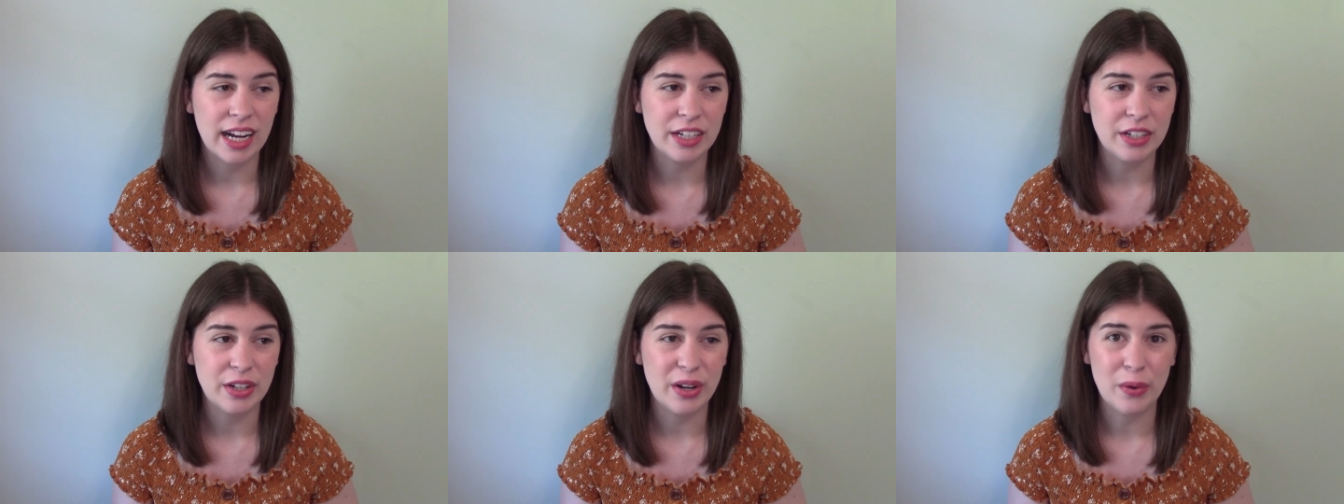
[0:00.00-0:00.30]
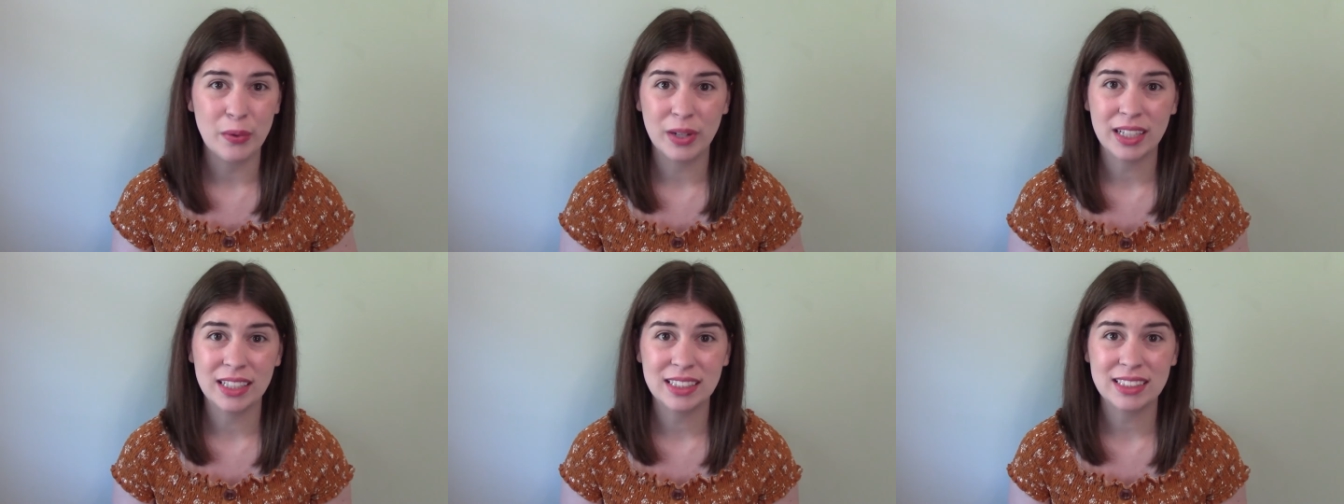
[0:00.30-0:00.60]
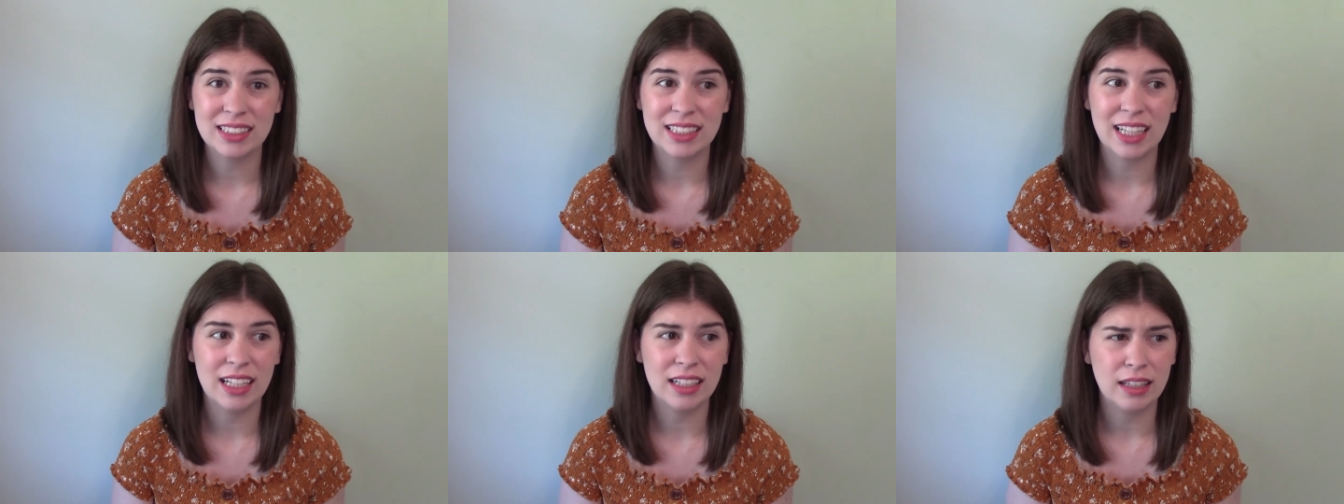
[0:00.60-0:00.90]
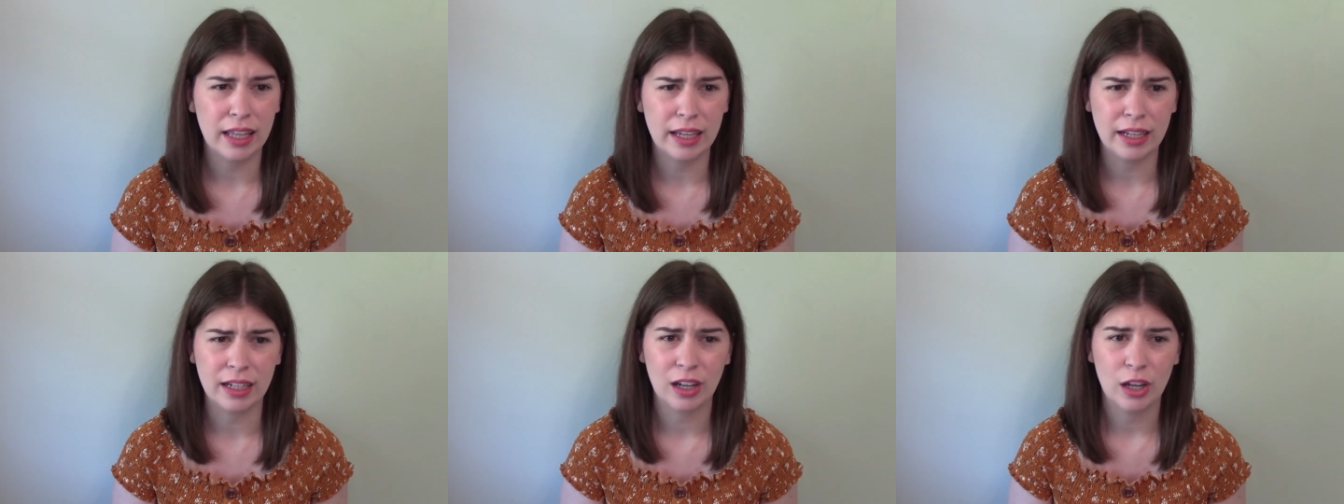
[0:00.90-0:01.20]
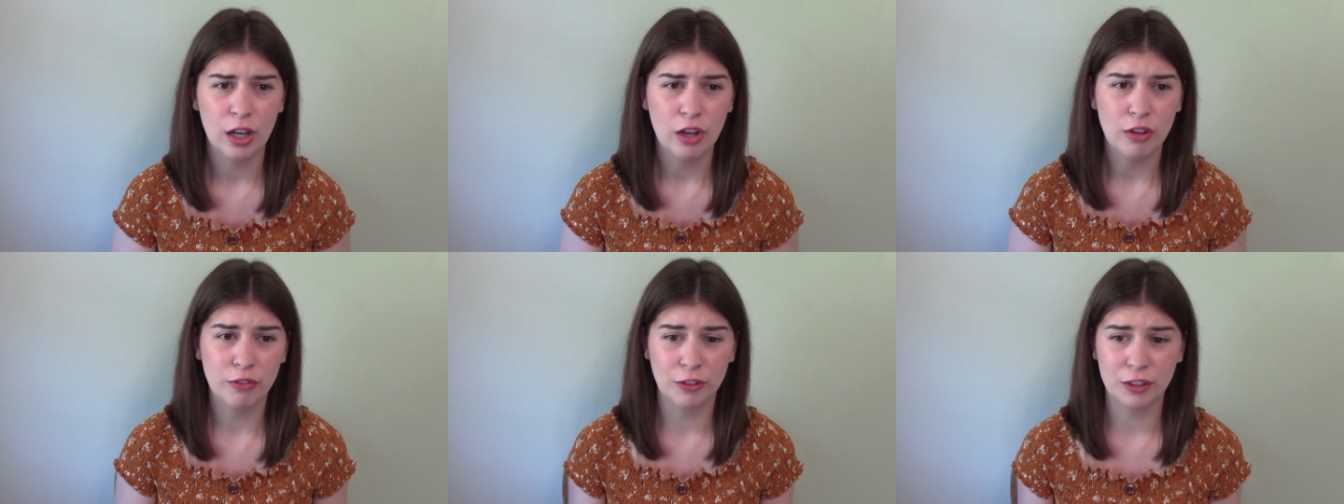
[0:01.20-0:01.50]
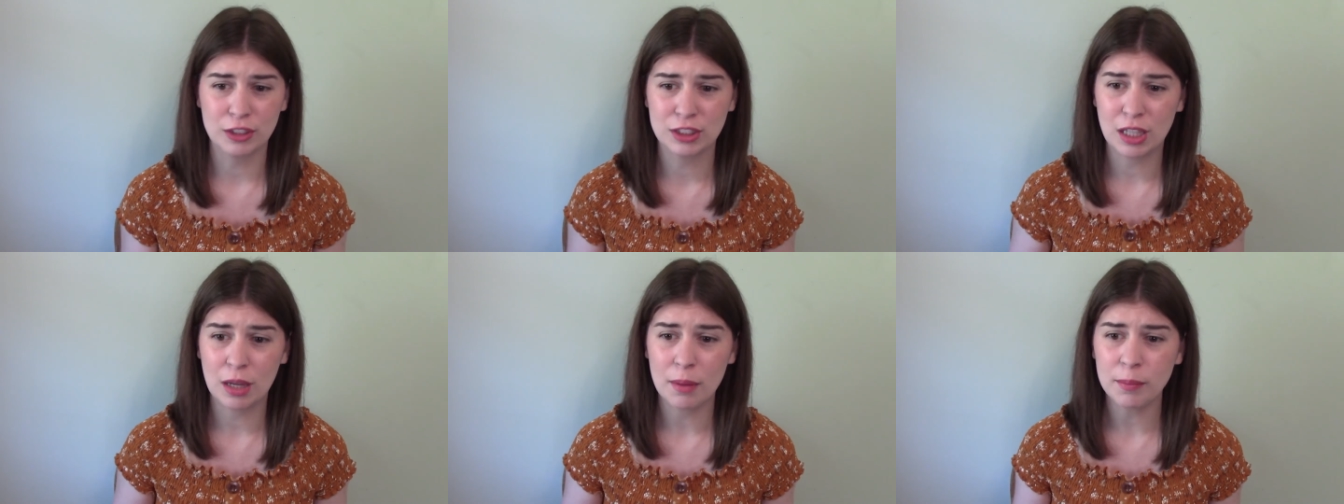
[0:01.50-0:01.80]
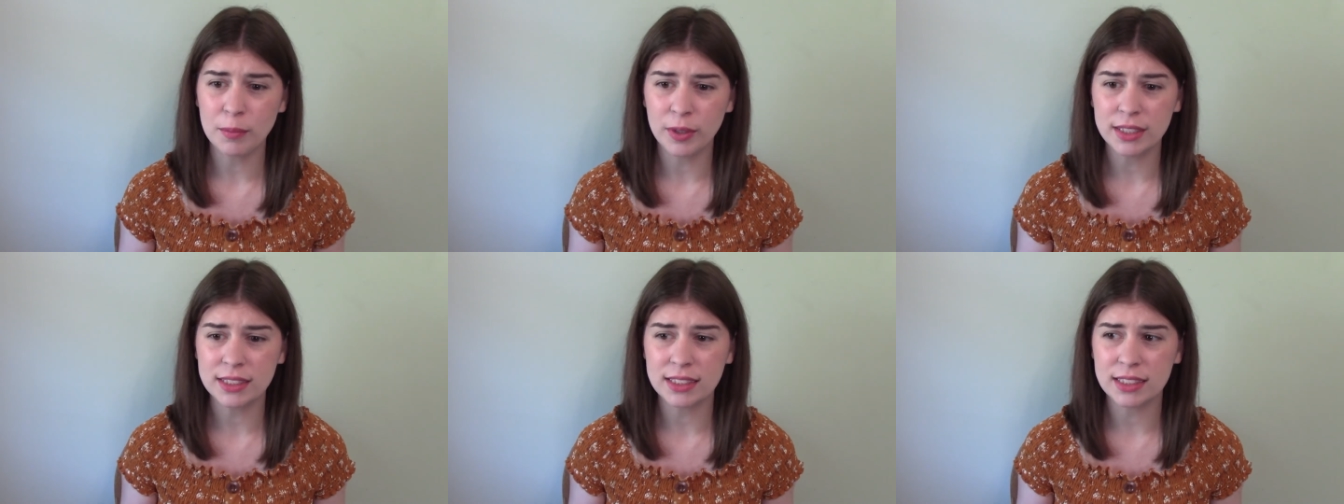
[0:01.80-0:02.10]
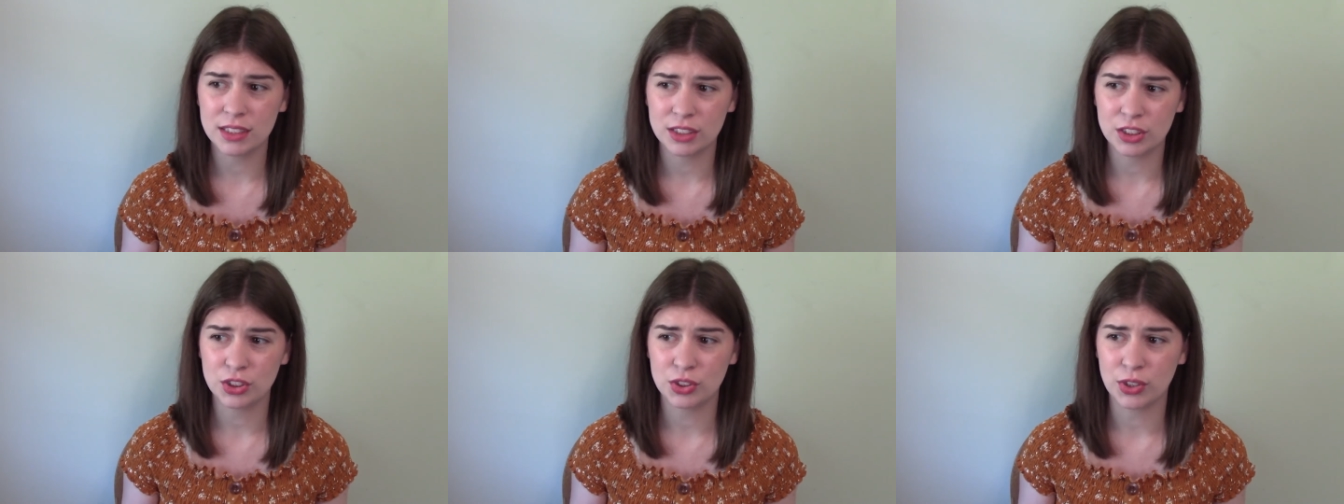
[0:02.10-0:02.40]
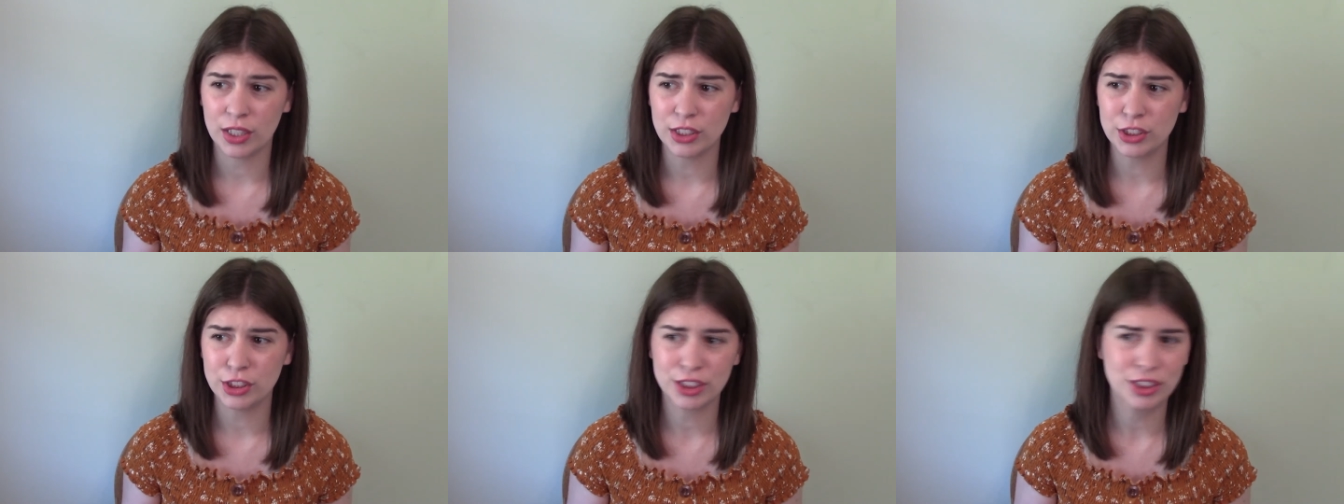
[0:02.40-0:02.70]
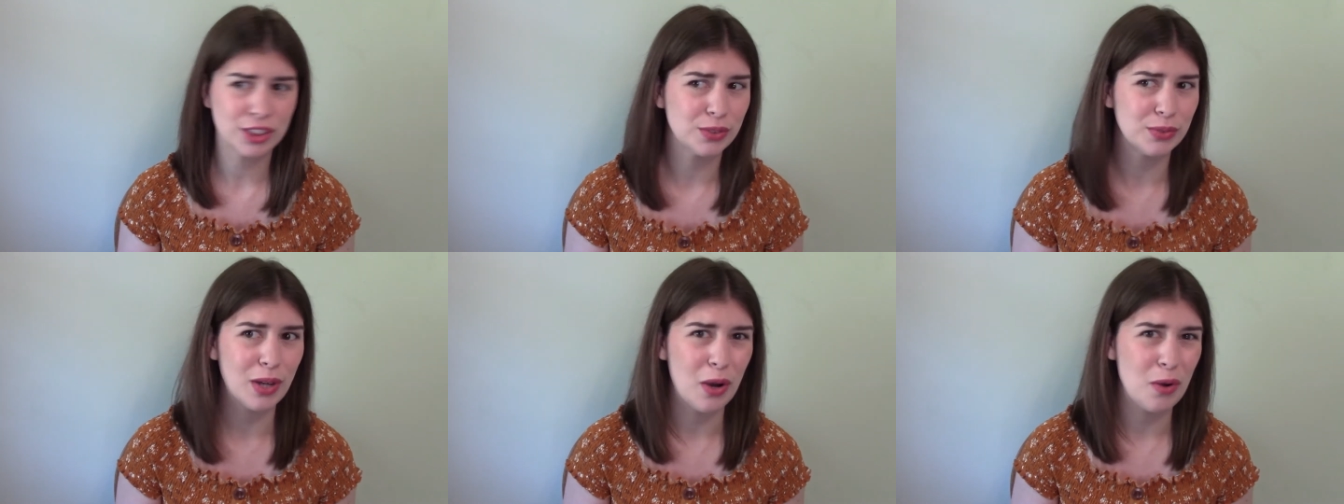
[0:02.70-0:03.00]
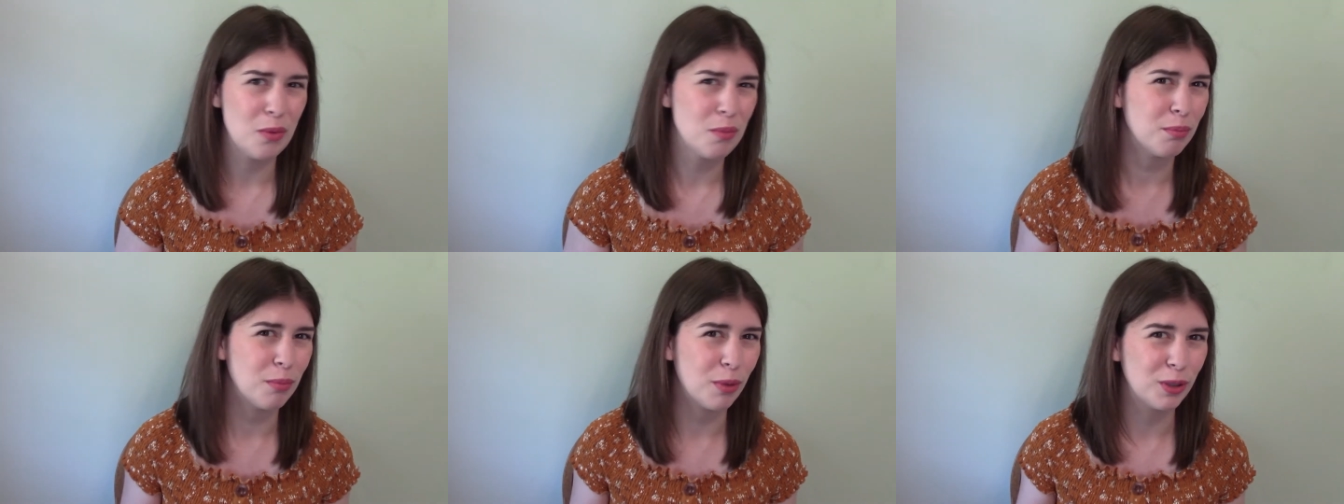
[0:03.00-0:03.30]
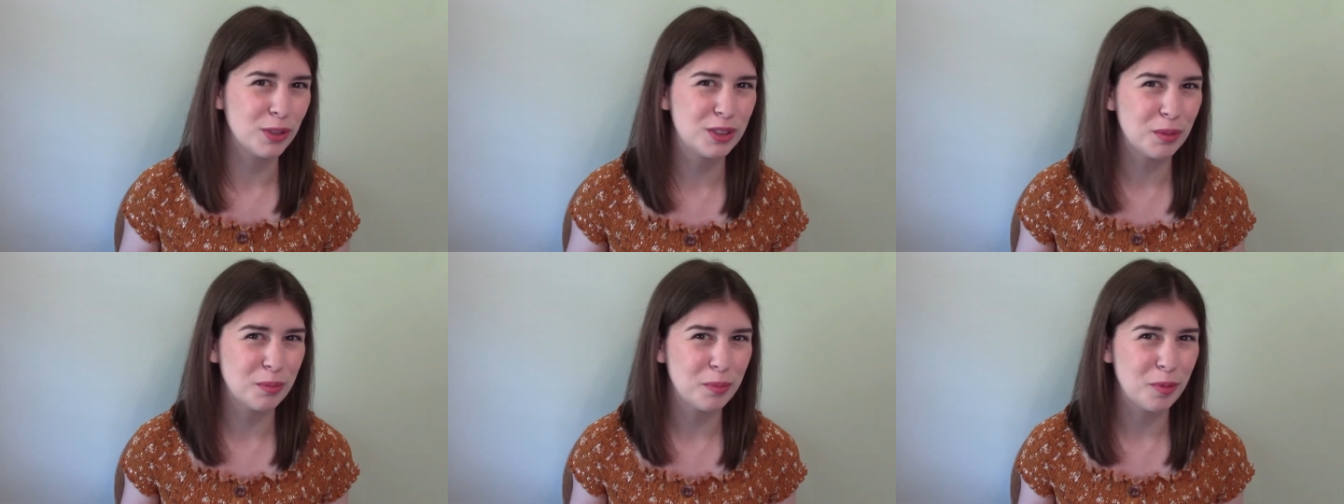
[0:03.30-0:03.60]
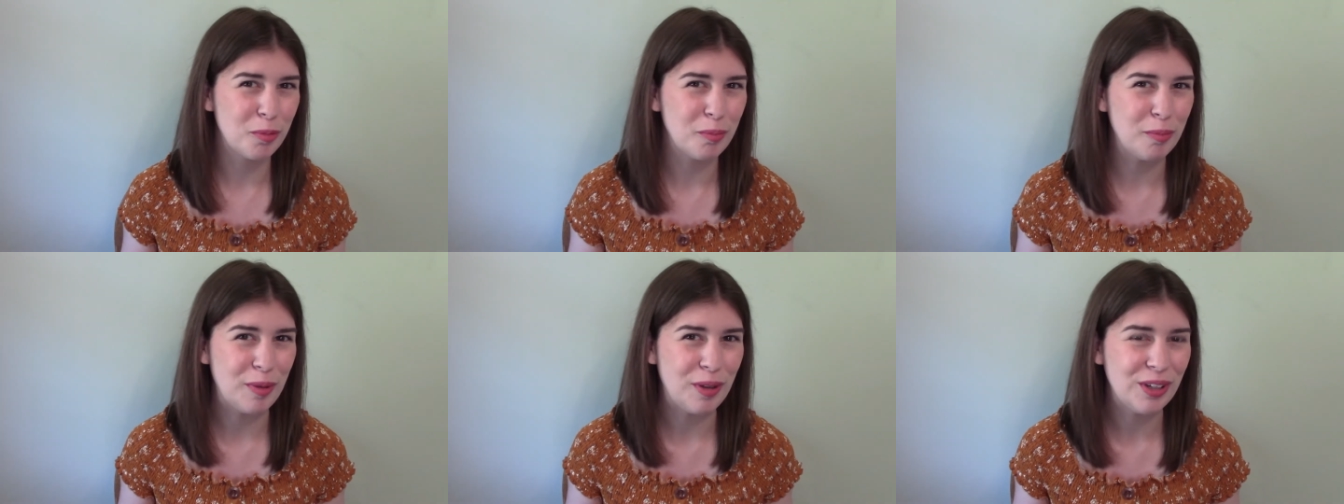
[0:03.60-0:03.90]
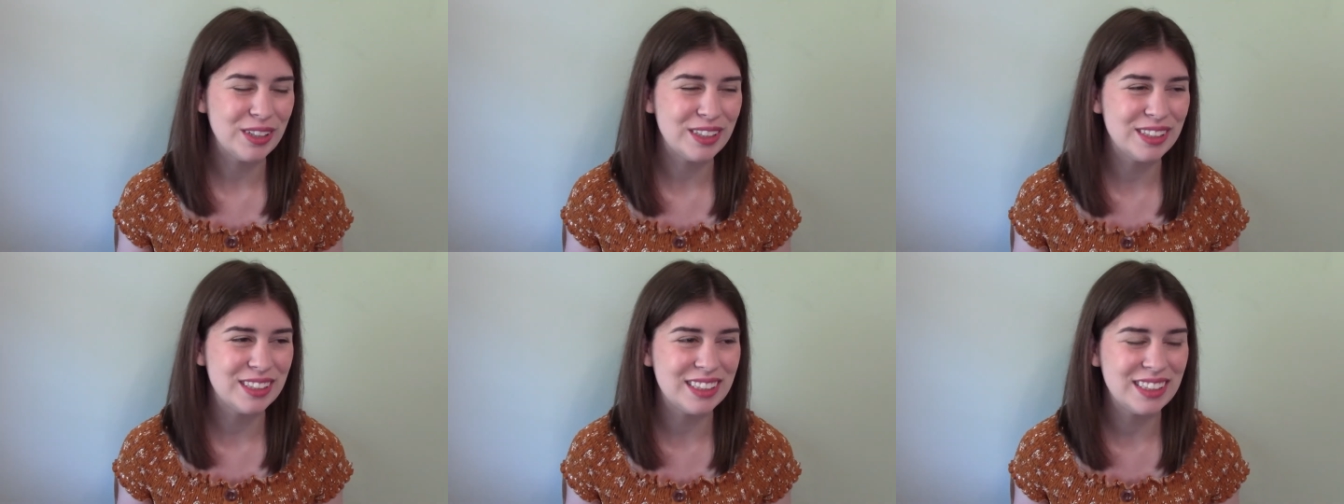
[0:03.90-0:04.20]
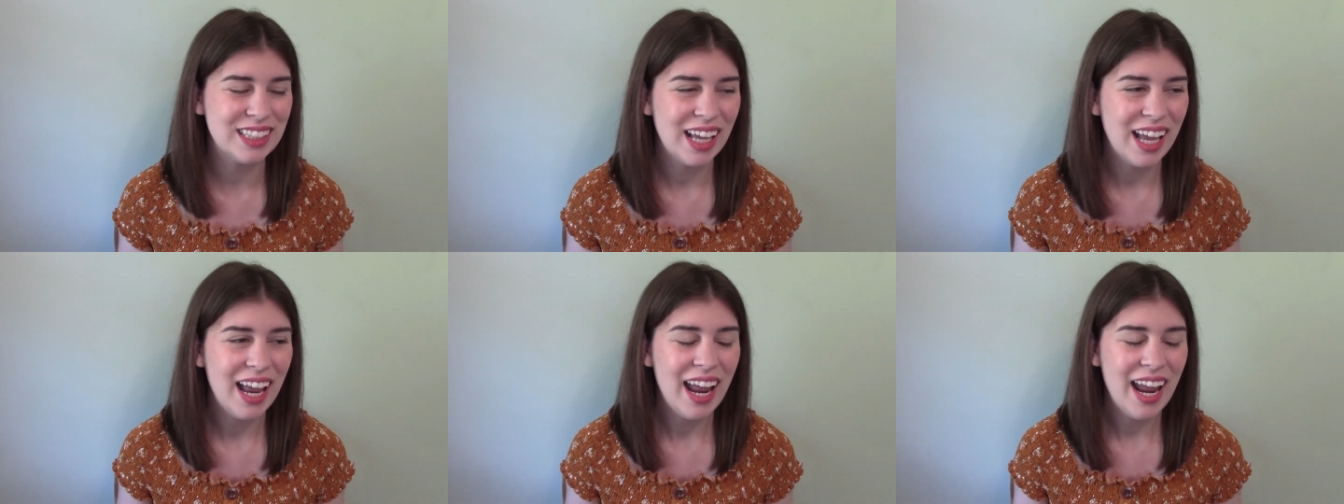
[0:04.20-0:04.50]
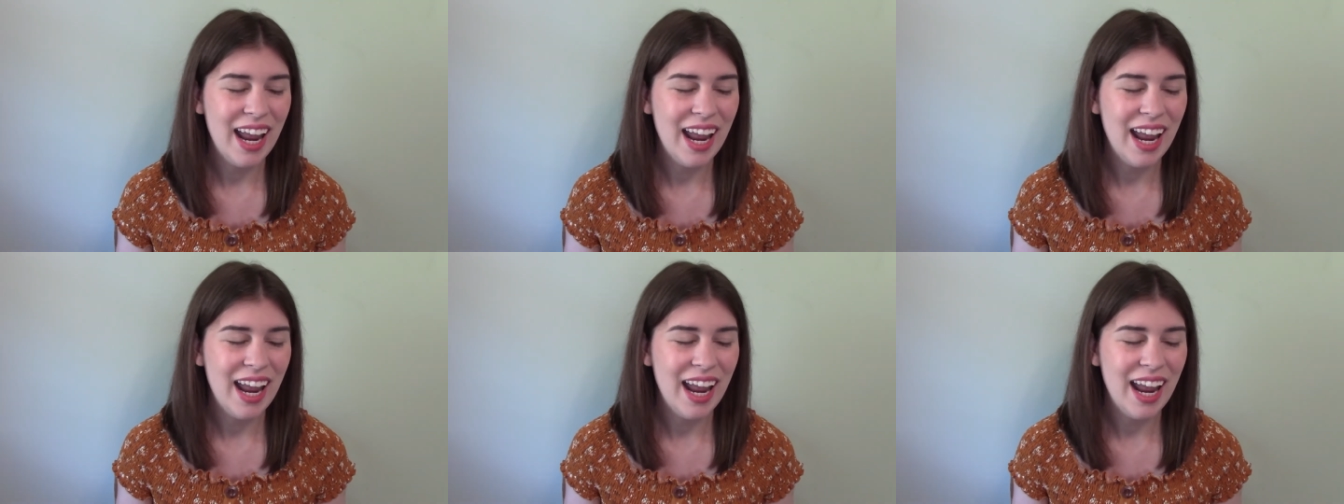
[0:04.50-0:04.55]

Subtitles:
noticed that, like, for some reason stretches throughout multiple books